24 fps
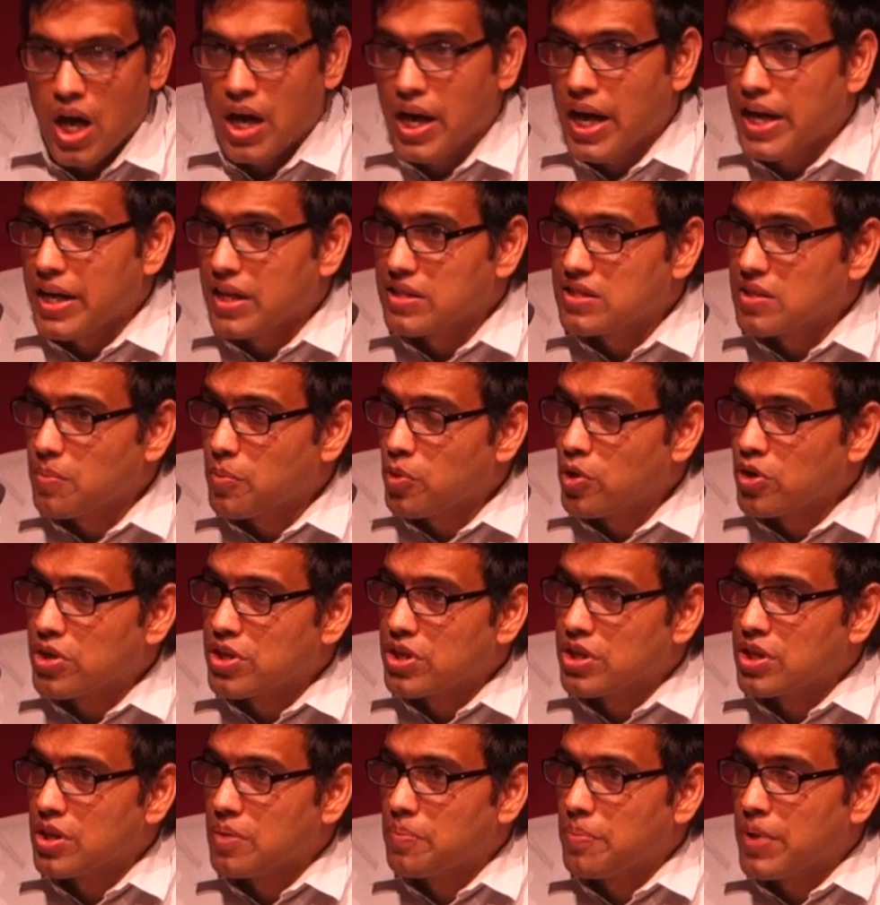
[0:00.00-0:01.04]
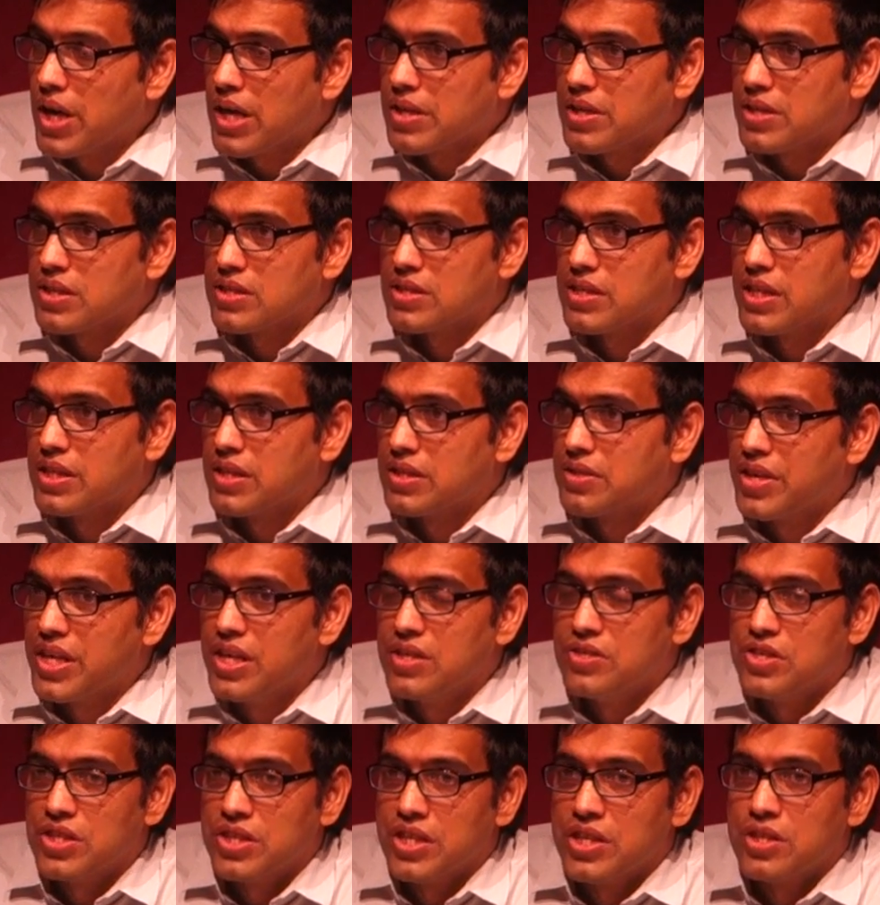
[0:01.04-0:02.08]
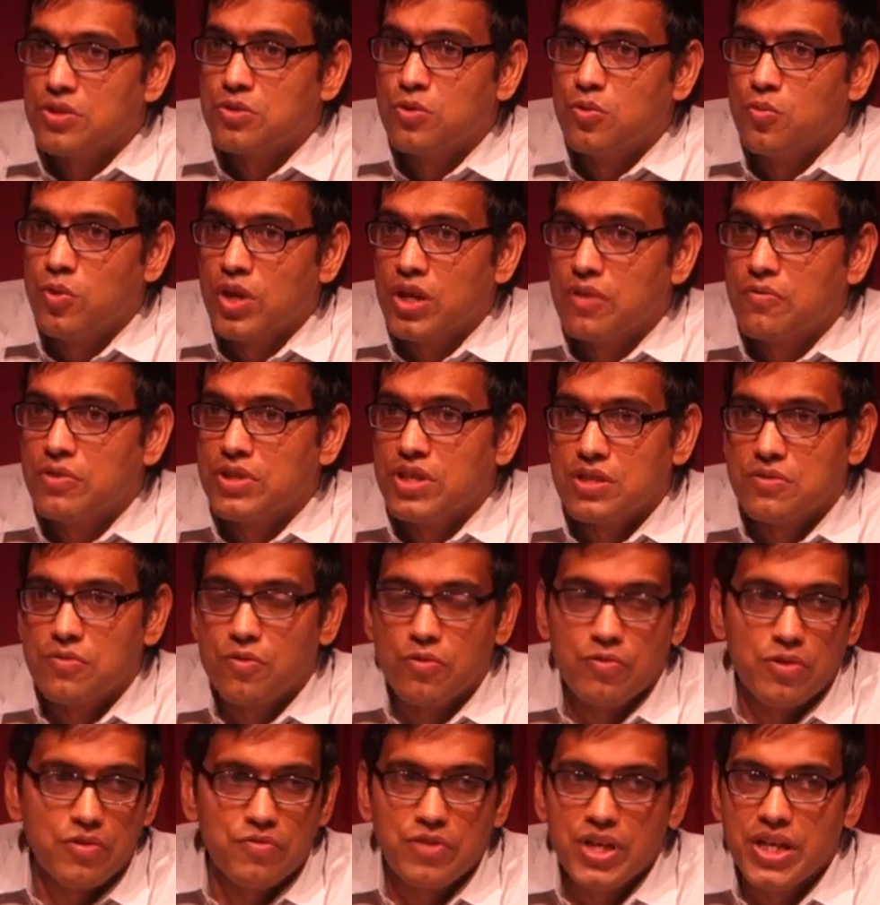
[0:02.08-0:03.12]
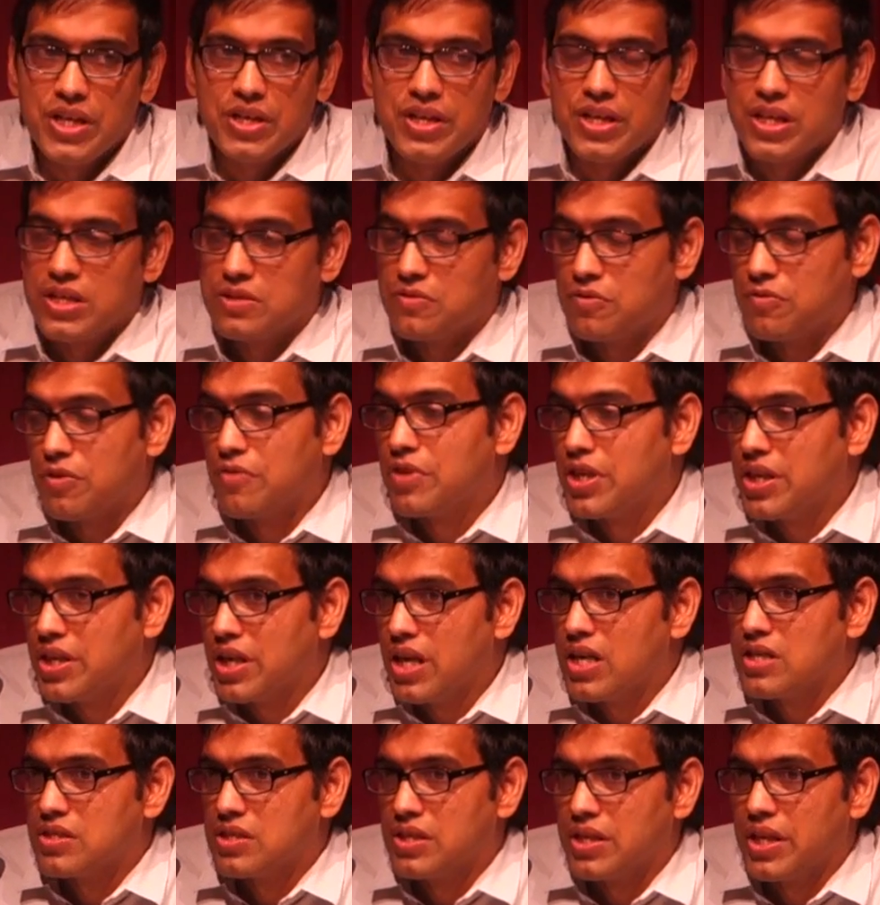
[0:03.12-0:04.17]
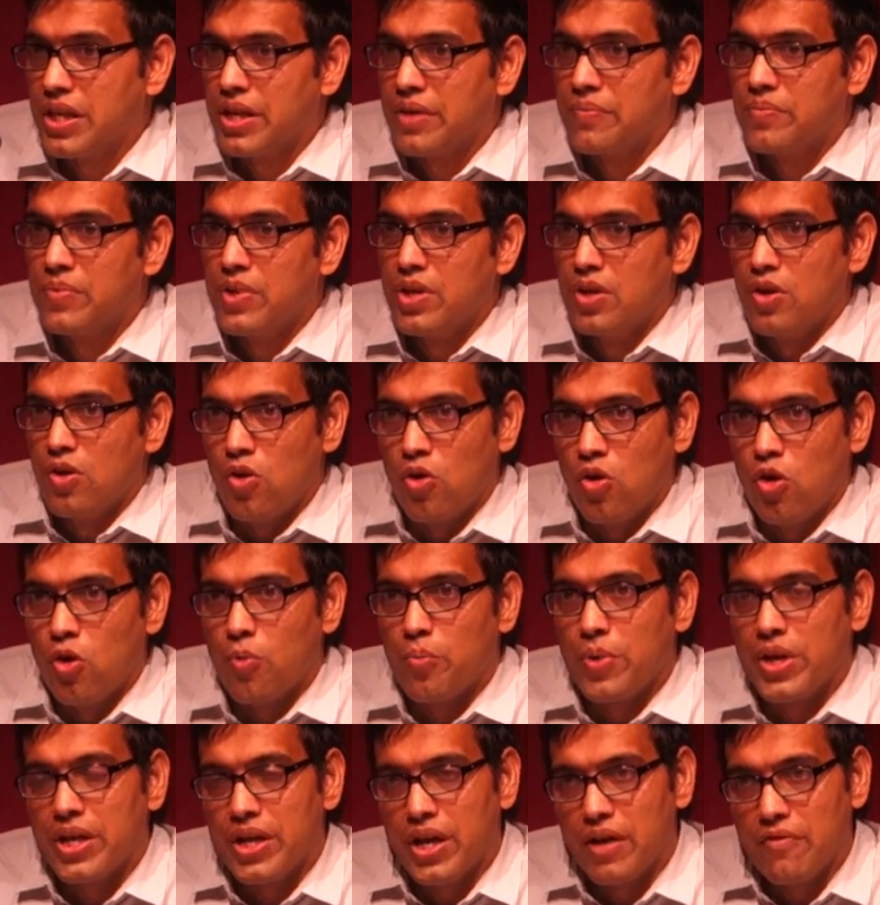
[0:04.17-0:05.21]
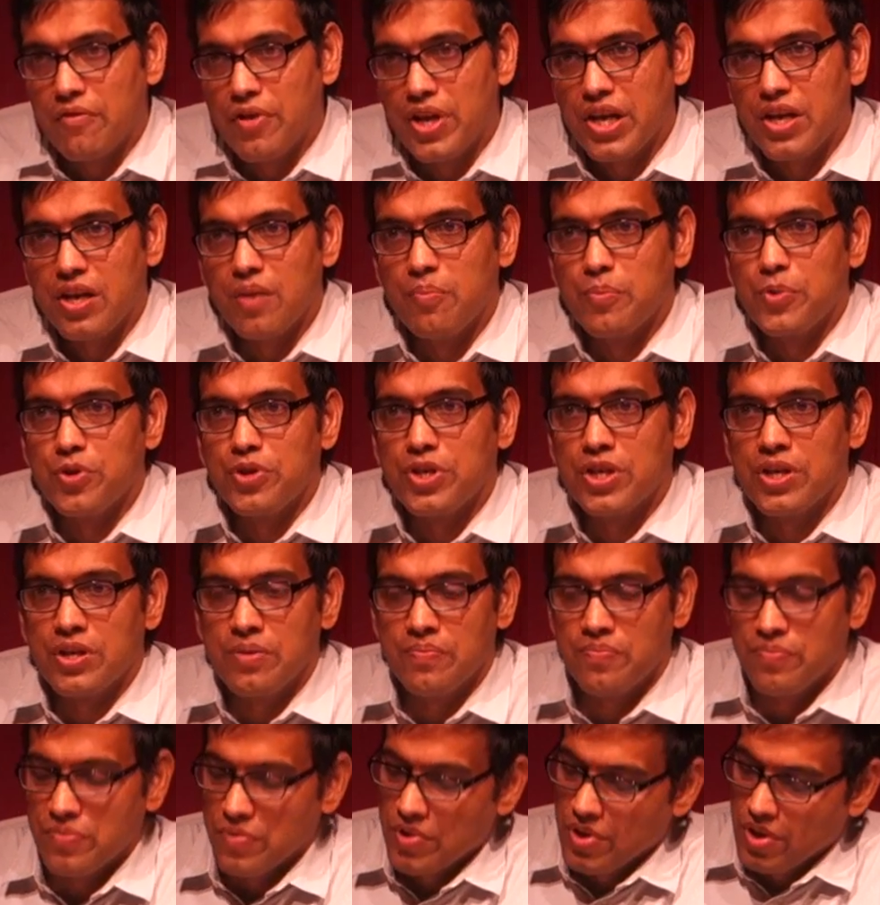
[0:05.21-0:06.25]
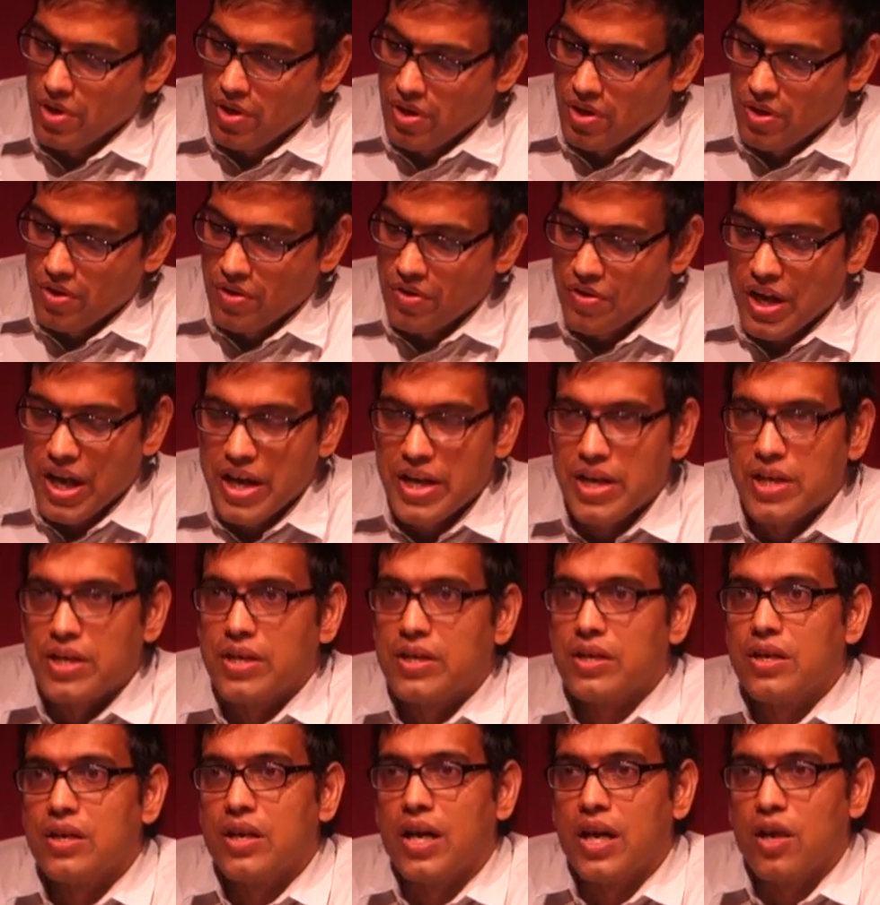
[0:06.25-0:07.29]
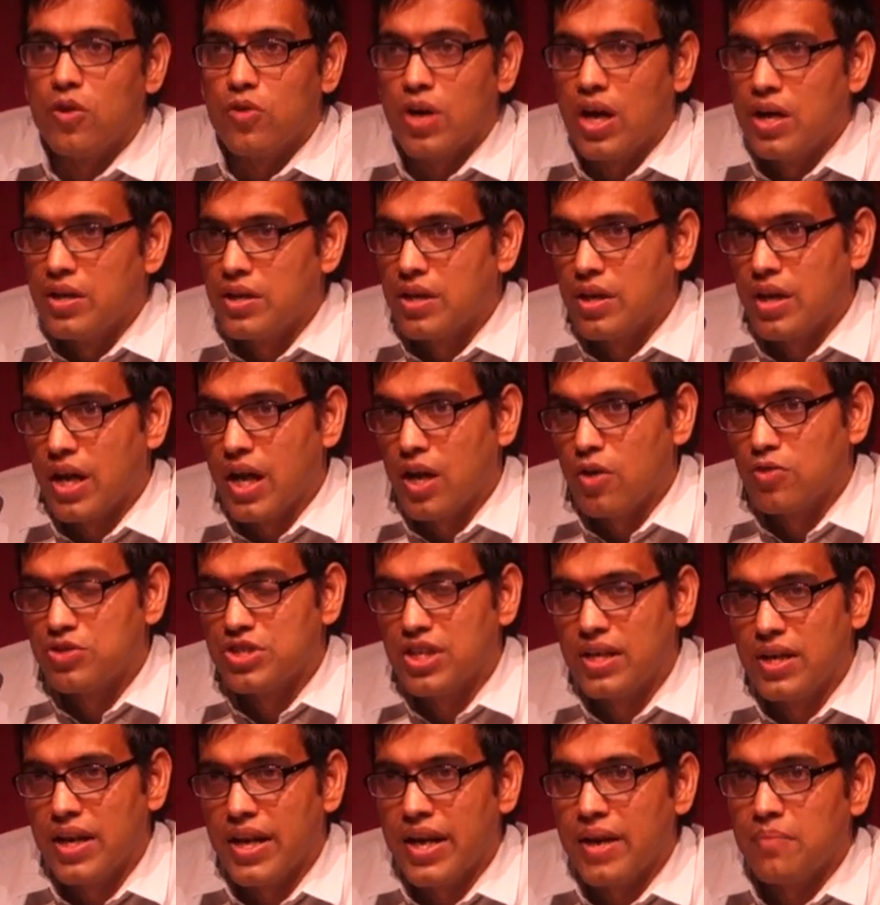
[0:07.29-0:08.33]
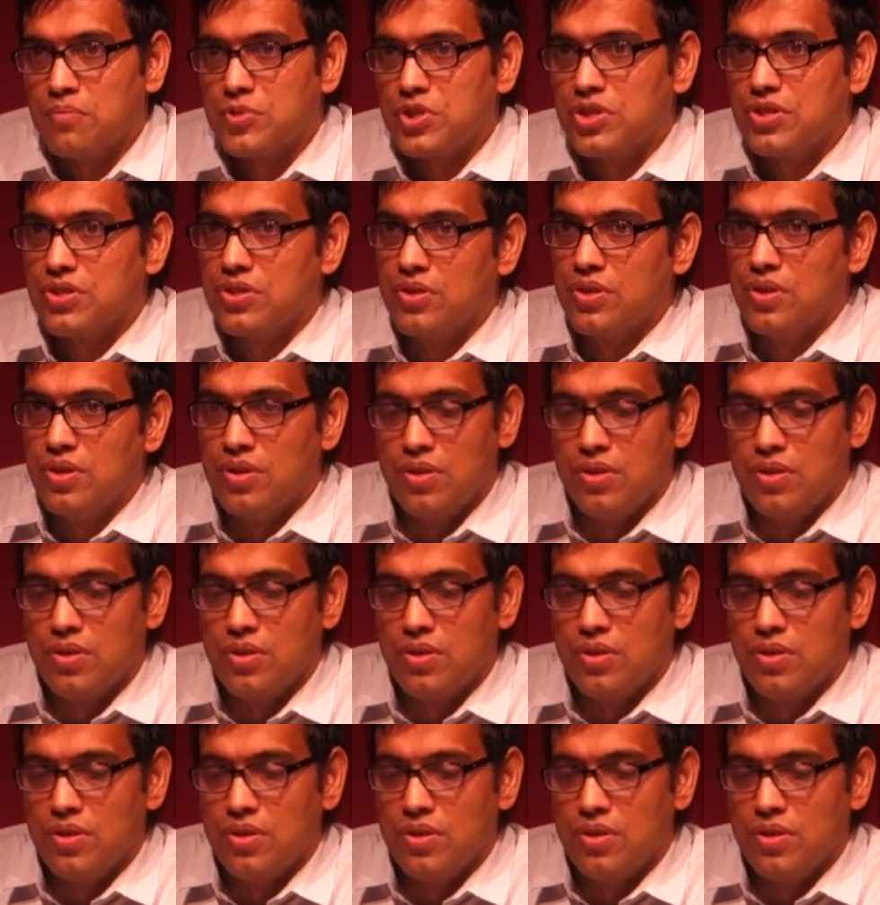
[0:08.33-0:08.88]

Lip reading: Our IT support partner sent 3 engineers who worked with us for 15 days, 15 hours a day, opening every computer, drying it under halogen lamps,